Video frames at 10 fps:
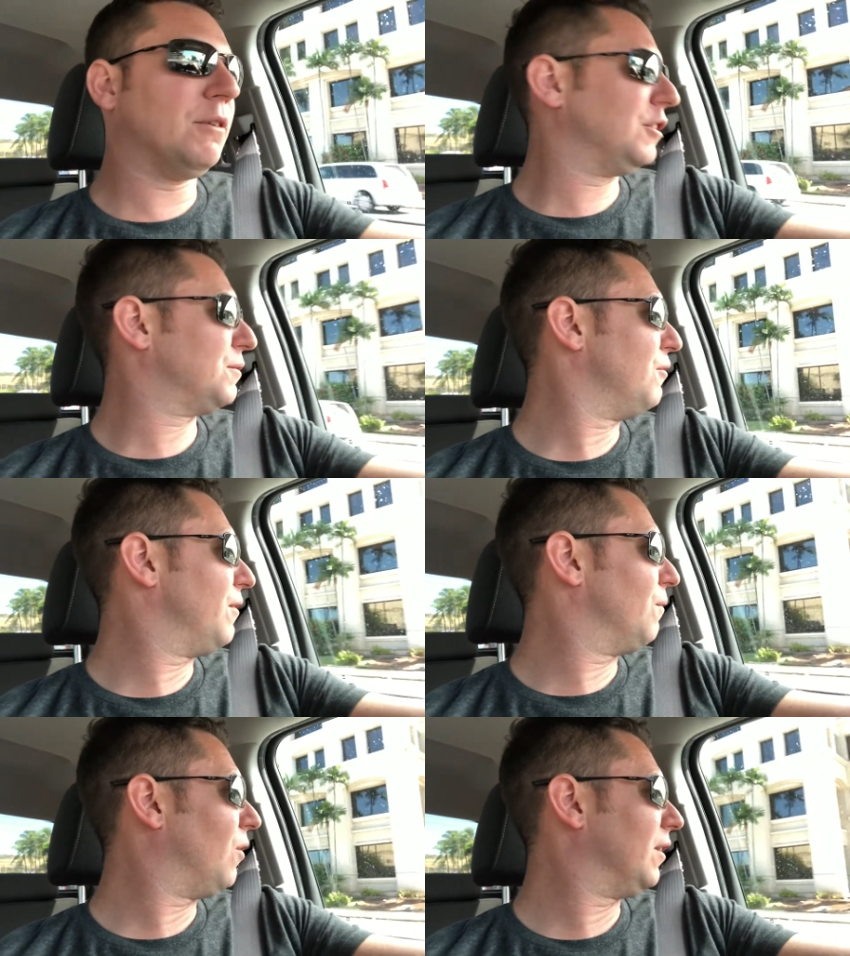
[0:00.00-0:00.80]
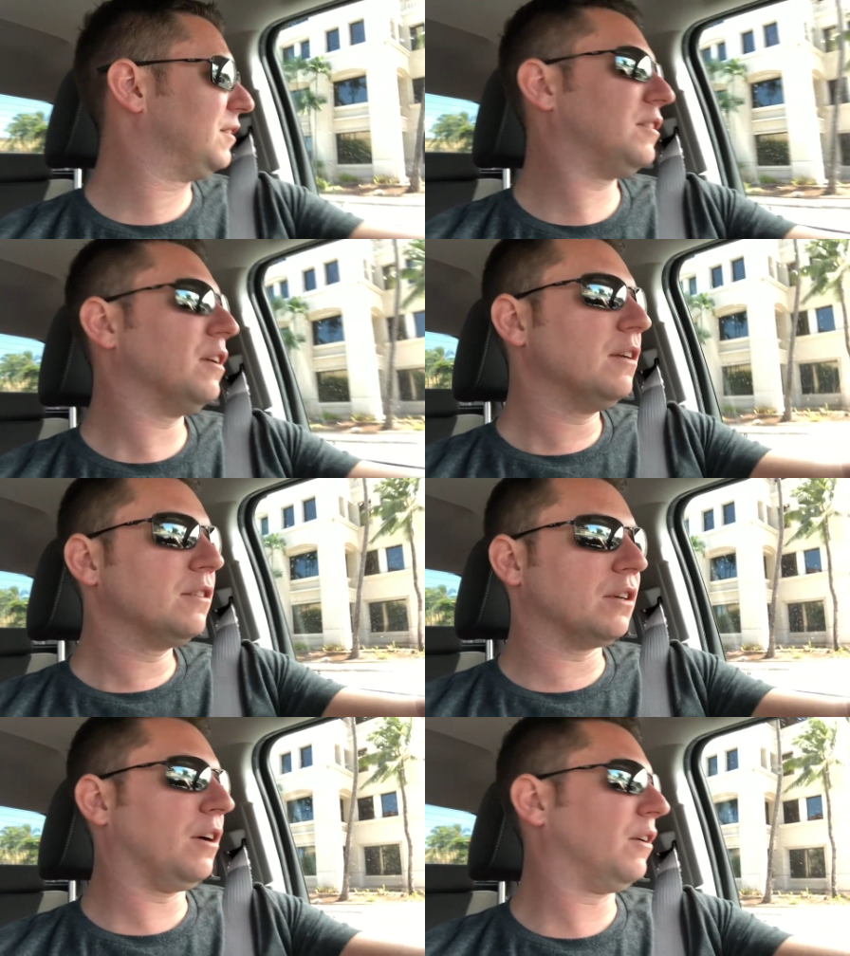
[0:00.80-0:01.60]
we just move it once.
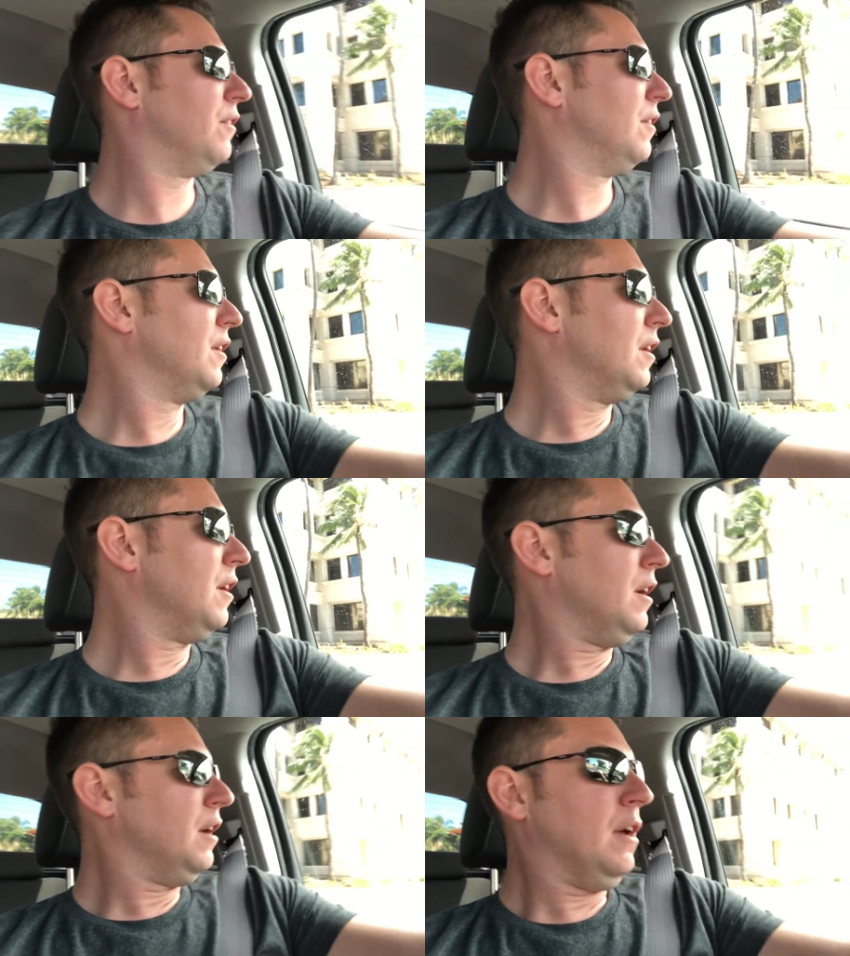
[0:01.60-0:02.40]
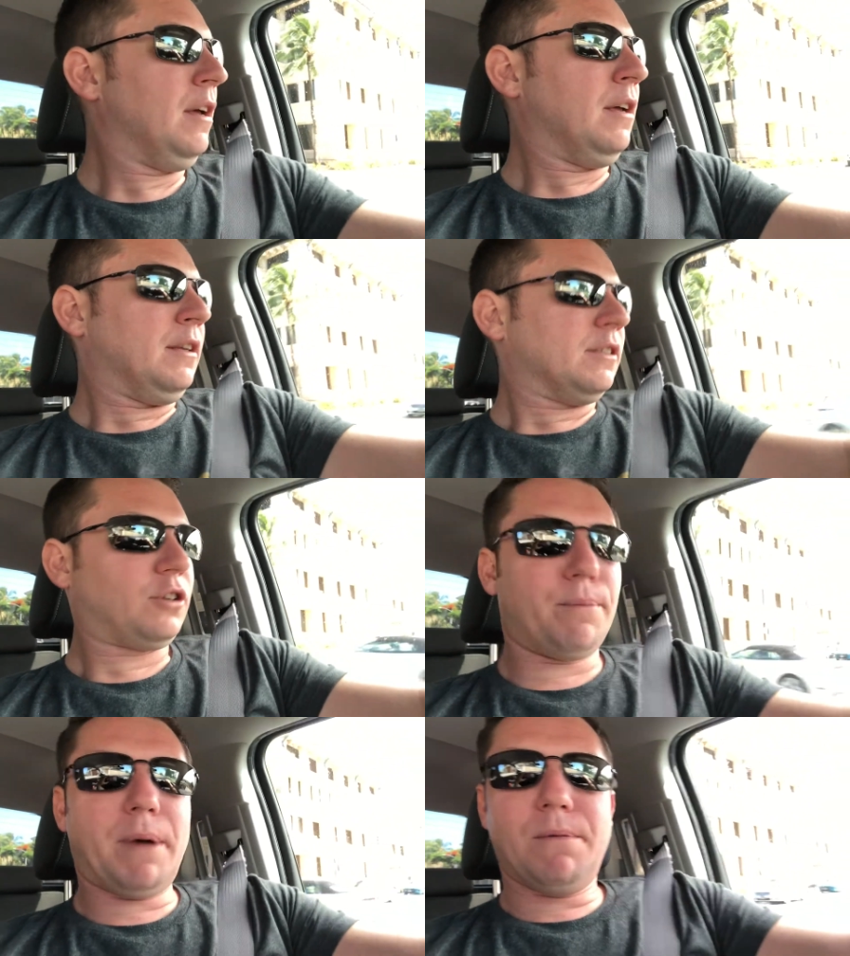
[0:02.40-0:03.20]
So
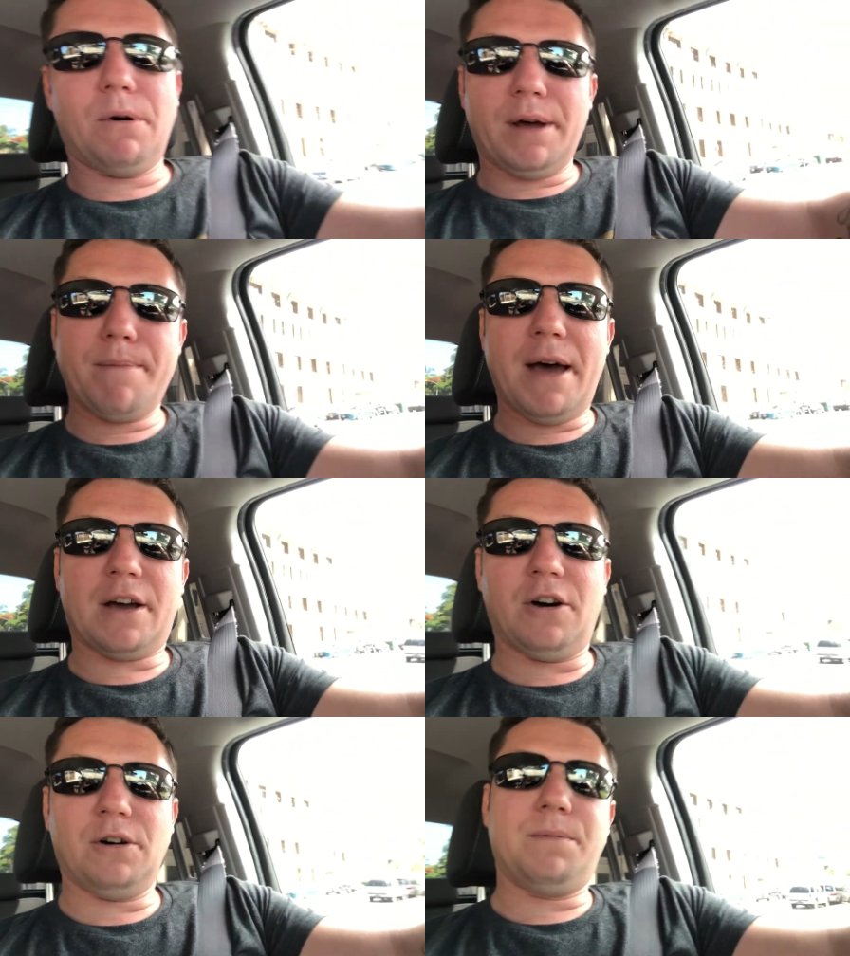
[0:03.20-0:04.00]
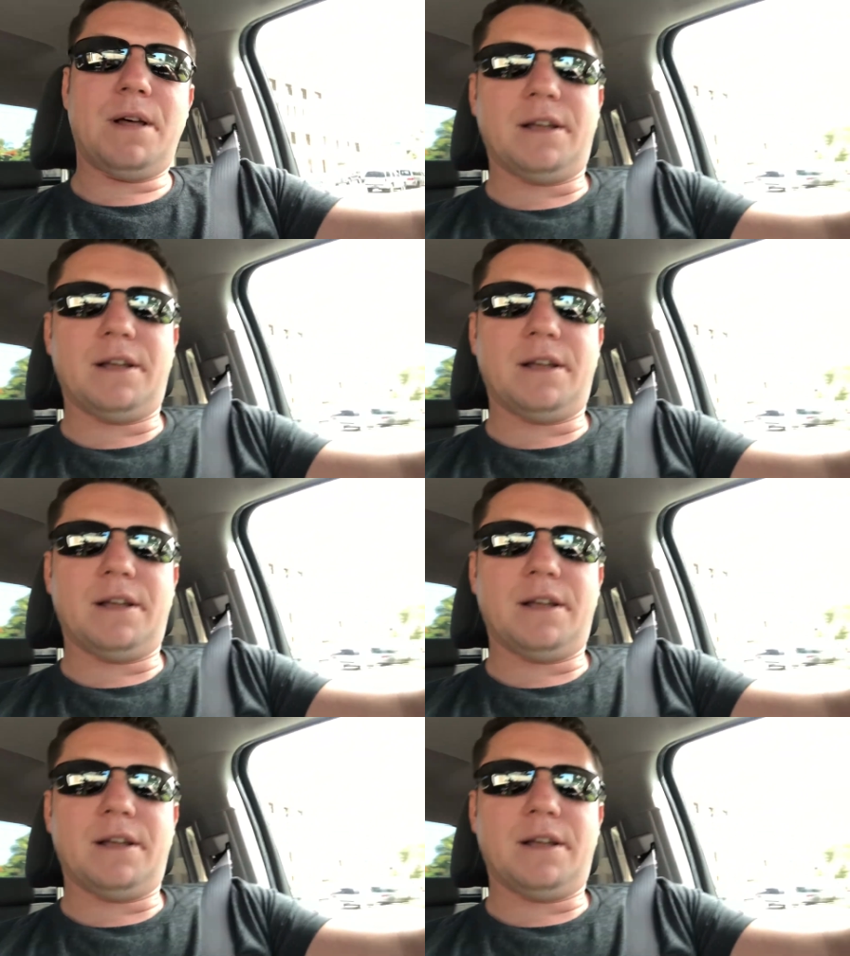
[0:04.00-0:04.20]
start making my way back home.